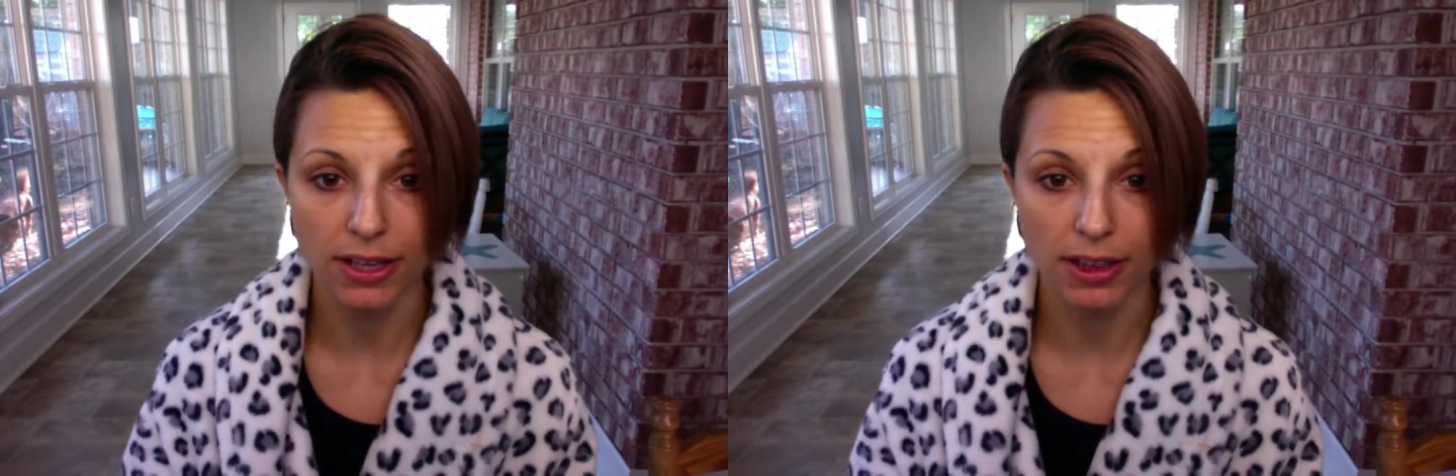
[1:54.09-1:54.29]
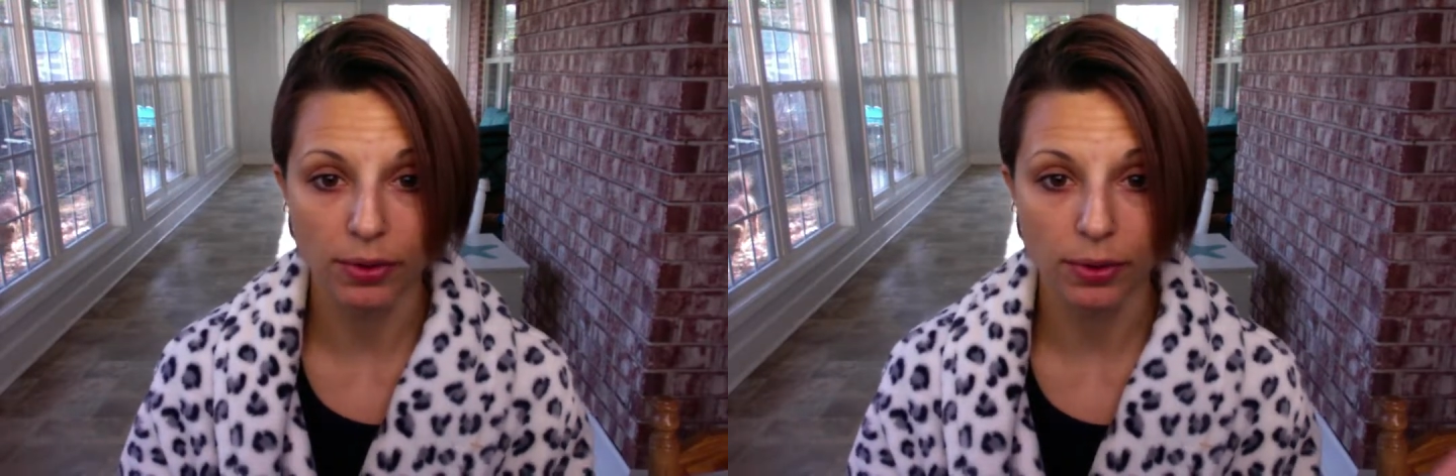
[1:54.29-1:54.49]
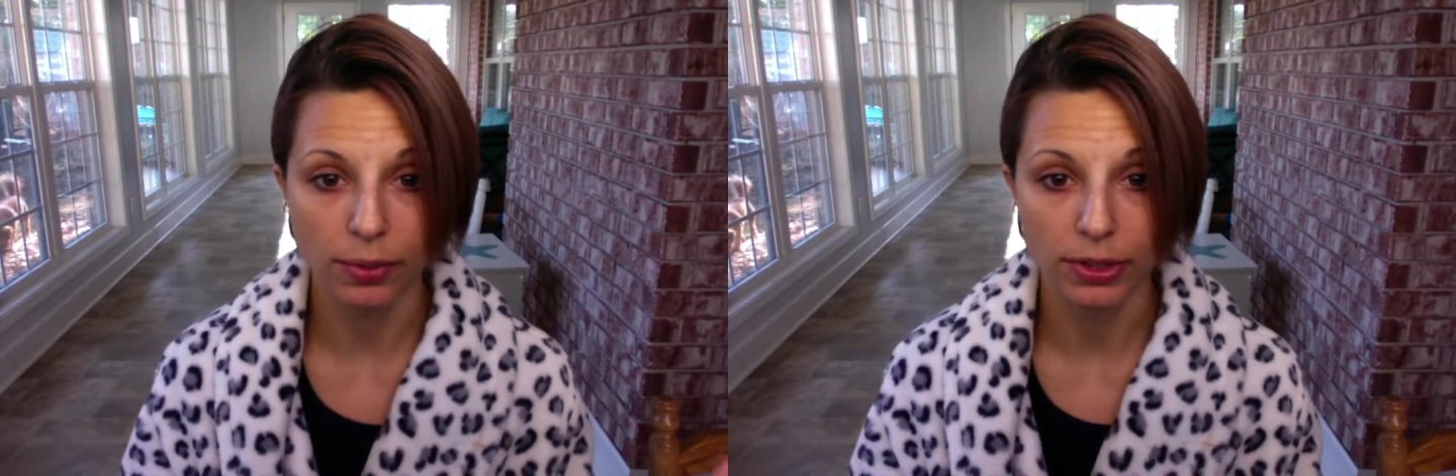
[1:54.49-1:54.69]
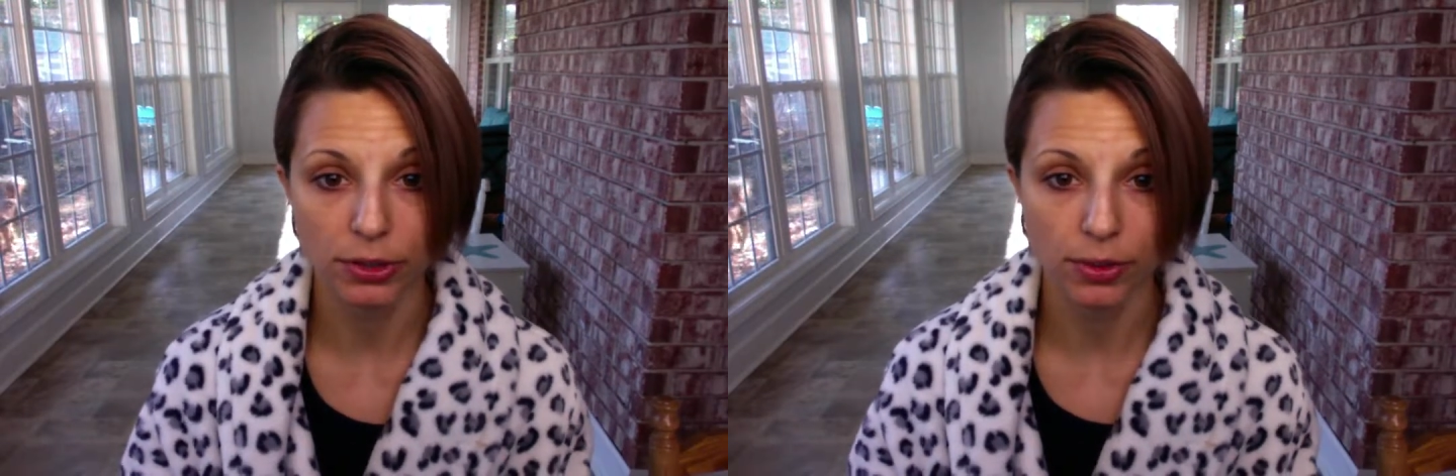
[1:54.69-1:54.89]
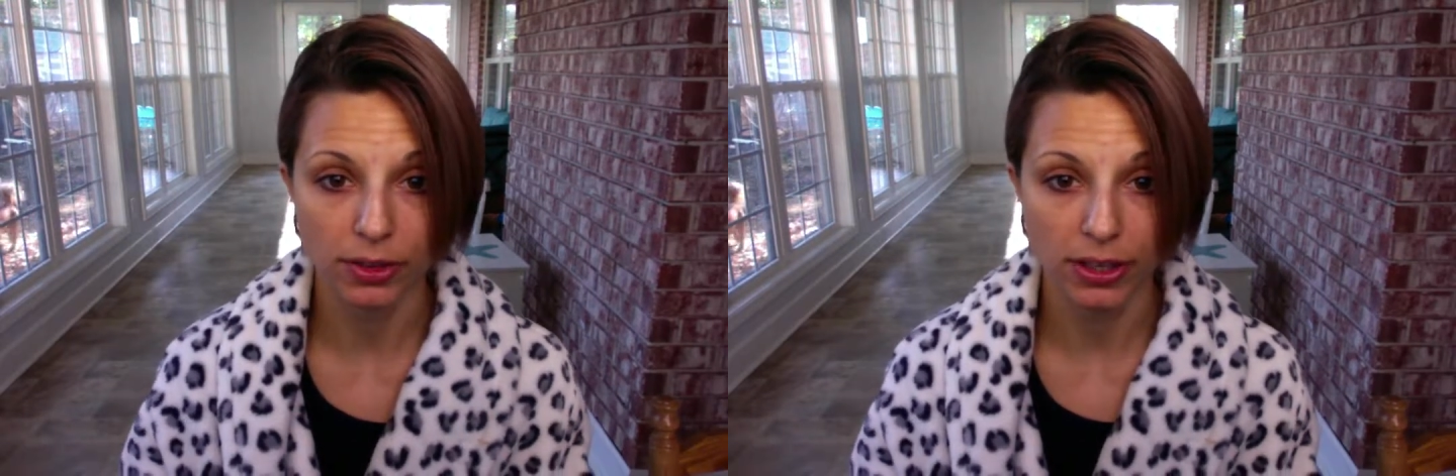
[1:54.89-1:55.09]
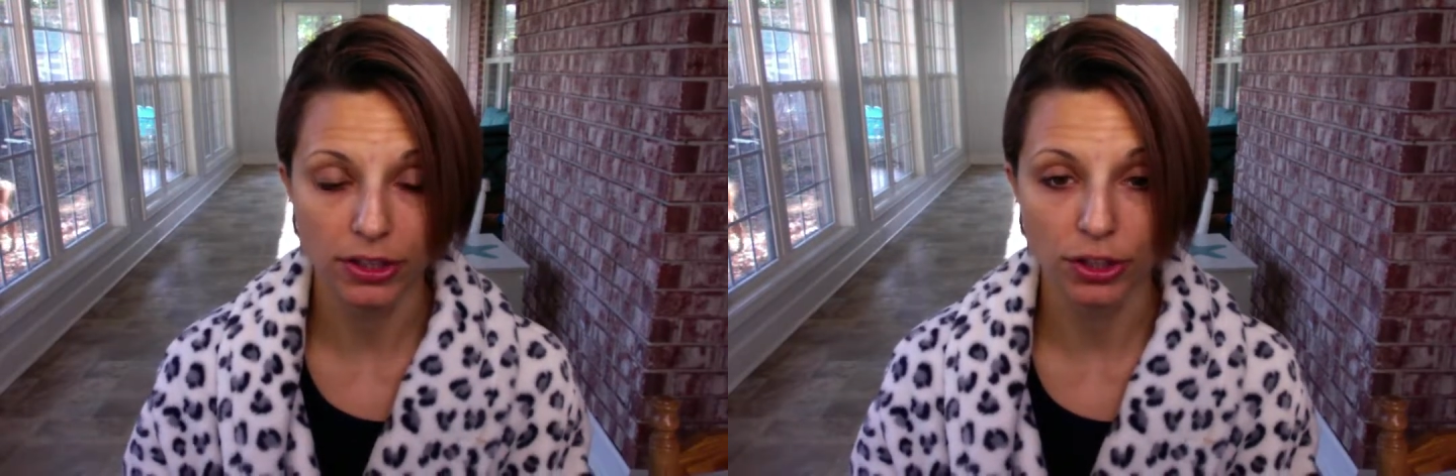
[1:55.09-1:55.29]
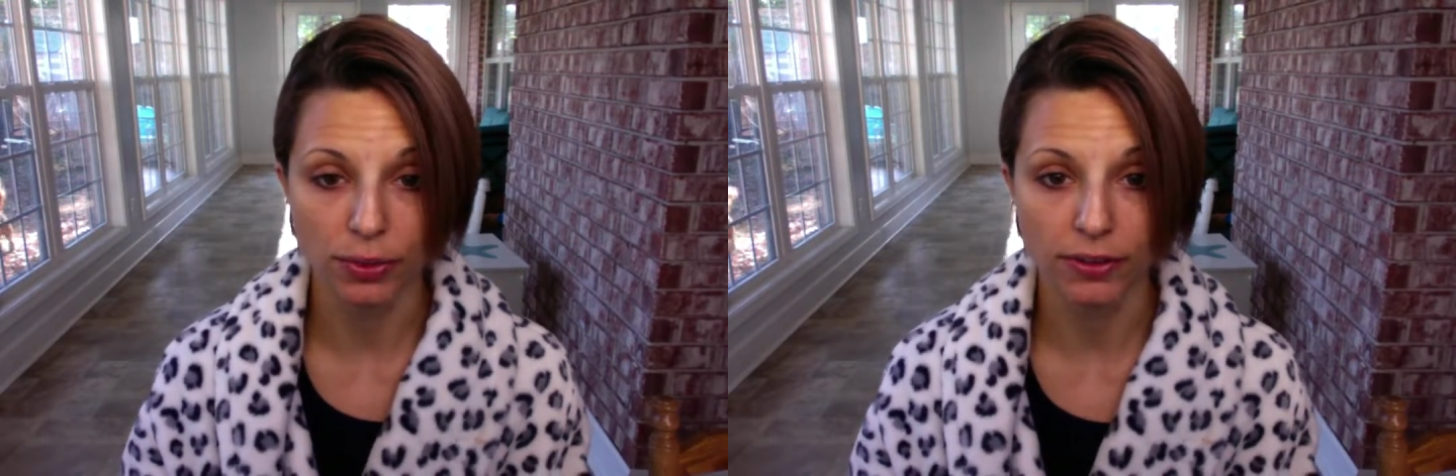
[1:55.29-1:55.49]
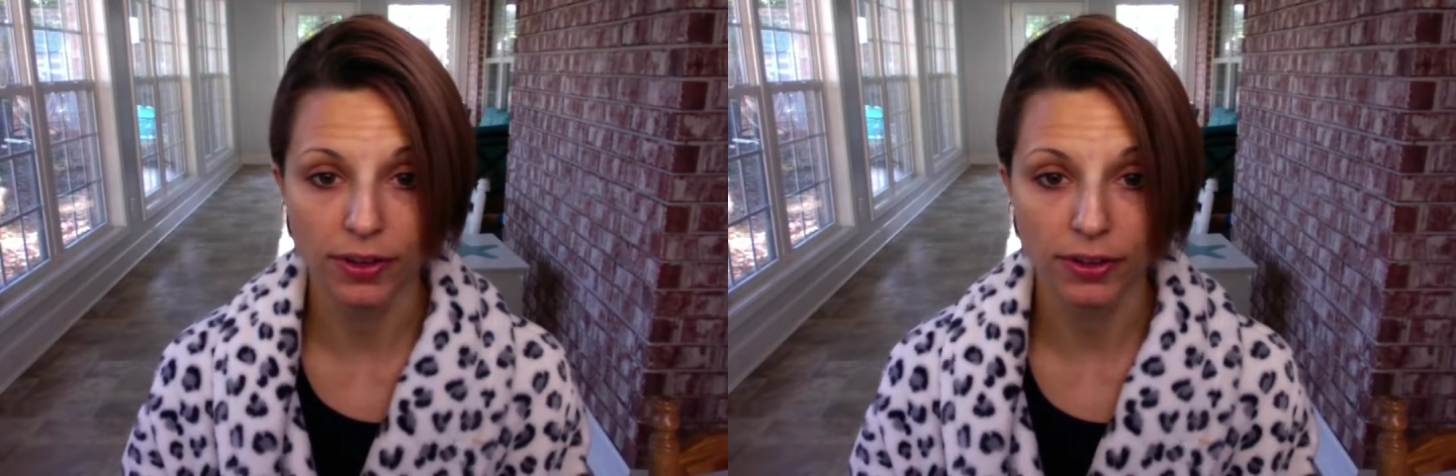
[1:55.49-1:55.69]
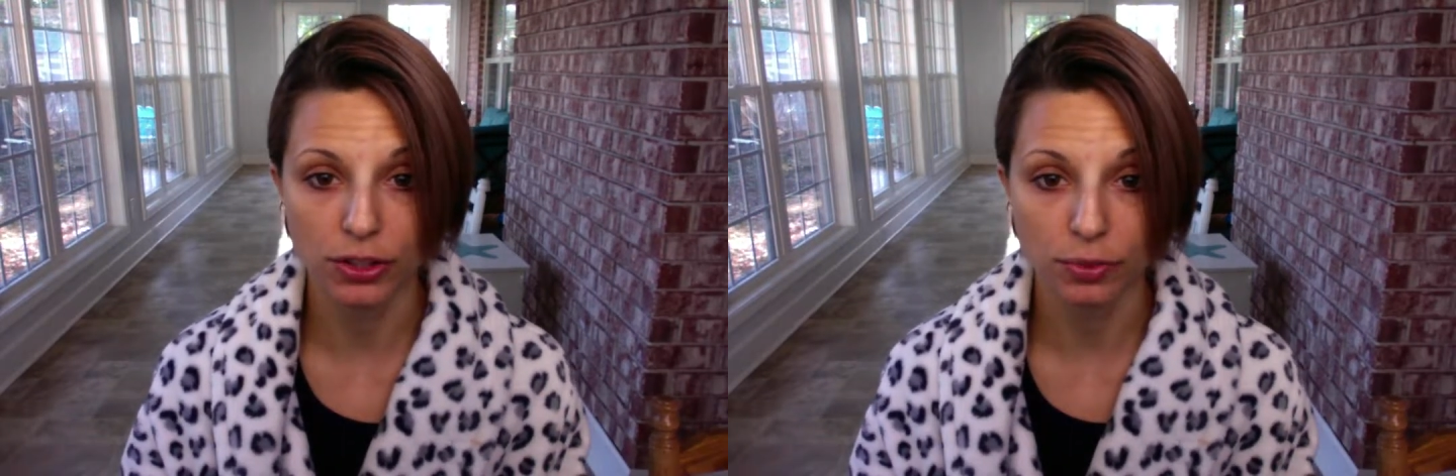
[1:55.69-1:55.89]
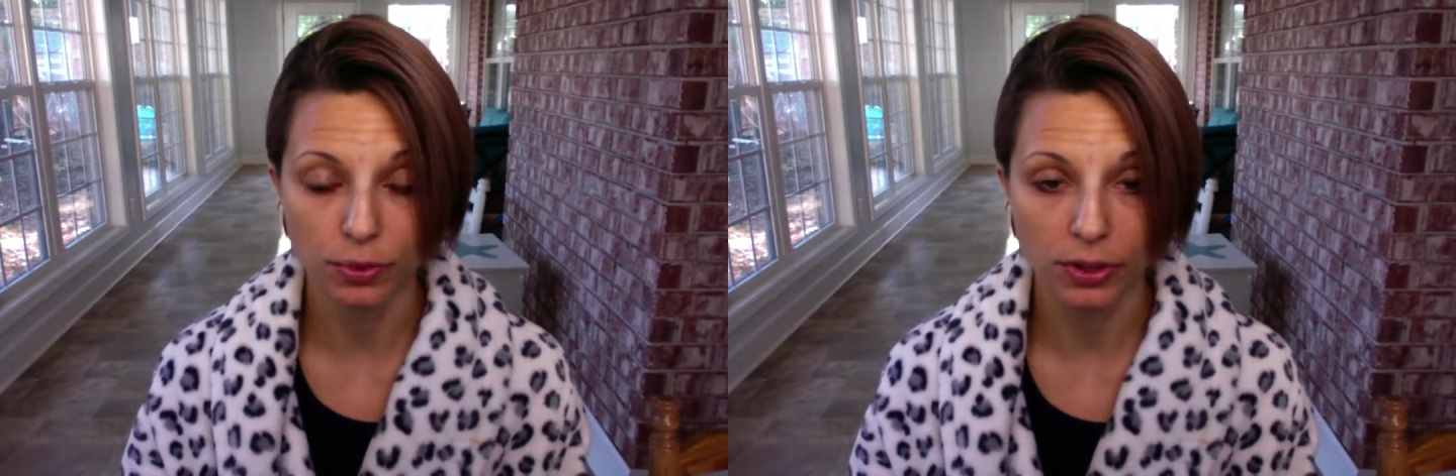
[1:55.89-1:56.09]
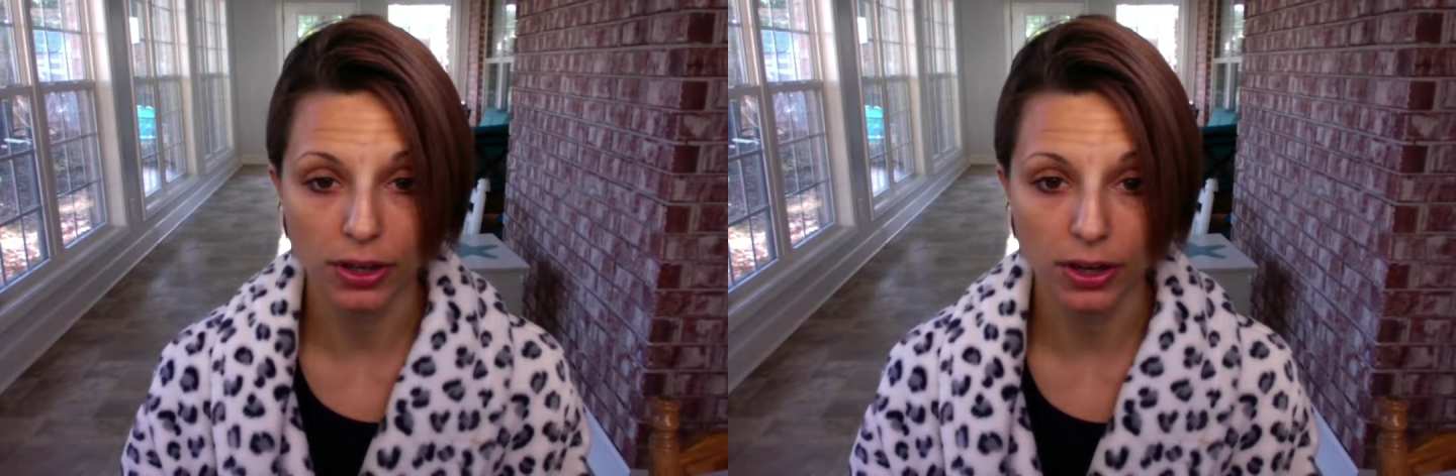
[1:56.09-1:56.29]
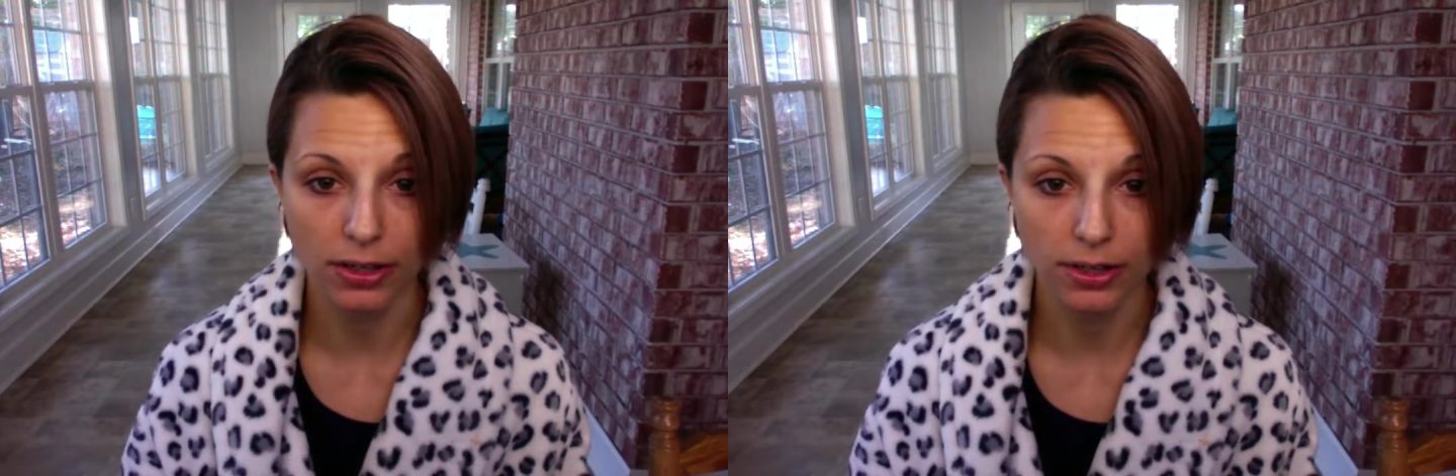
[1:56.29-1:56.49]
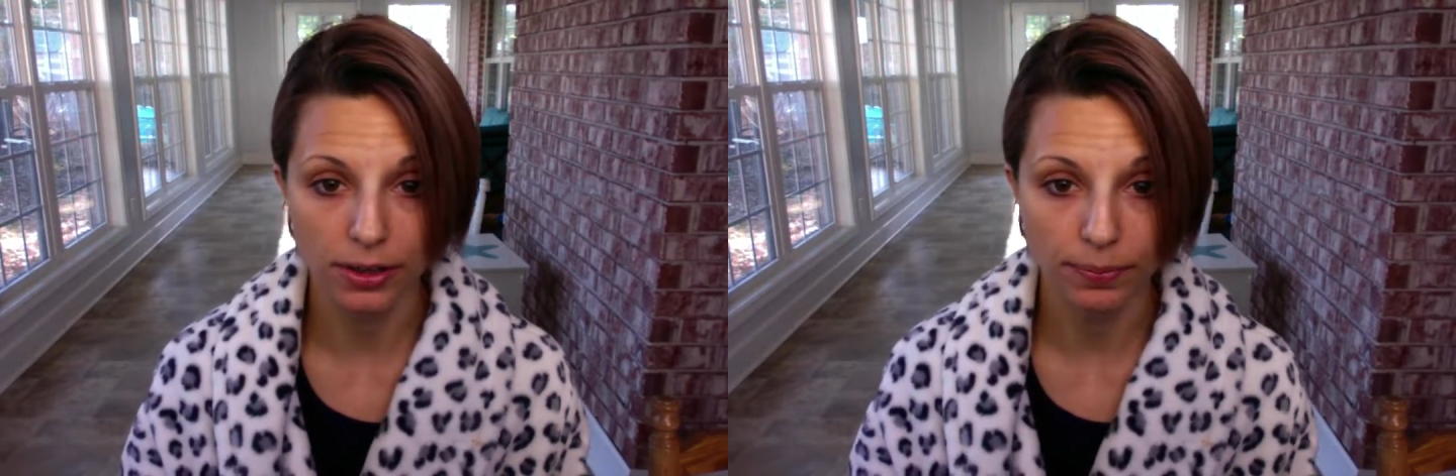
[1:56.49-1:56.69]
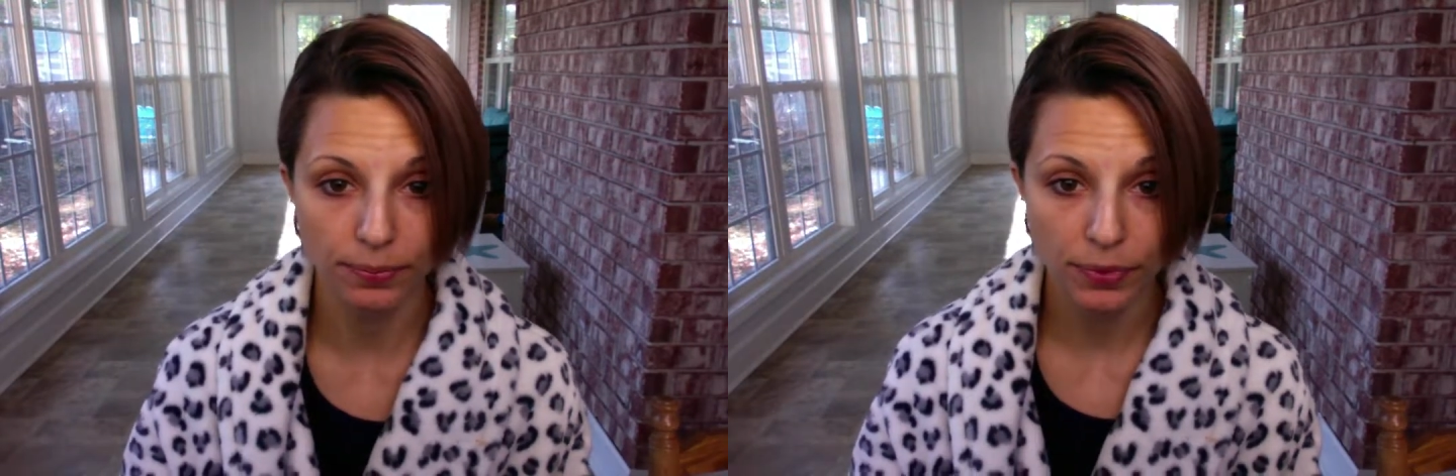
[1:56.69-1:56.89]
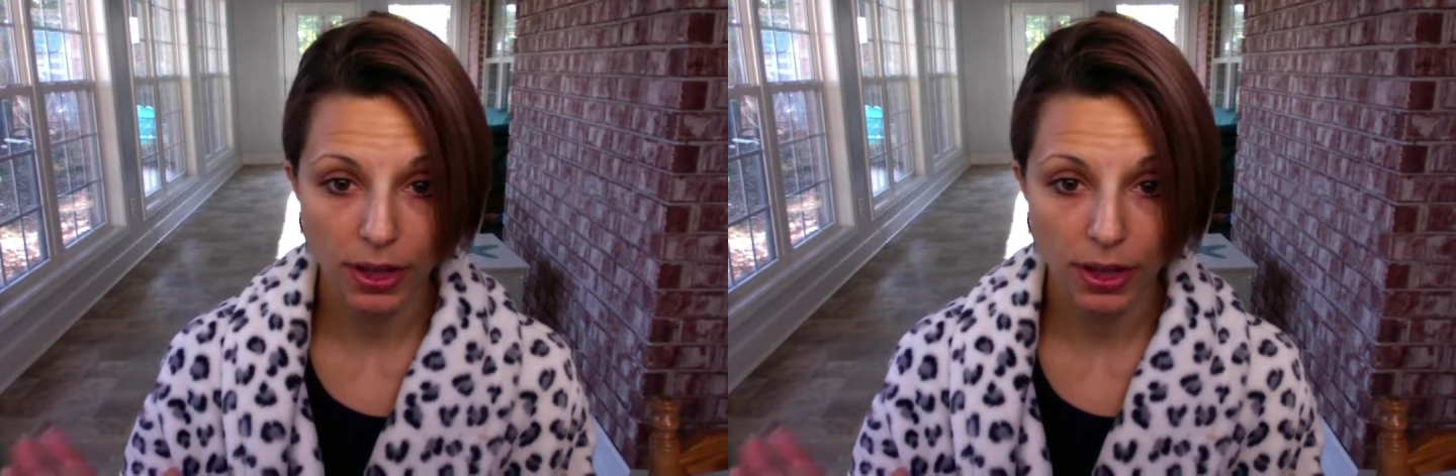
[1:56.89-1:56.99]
And then we went to Orlando. We found this really awesome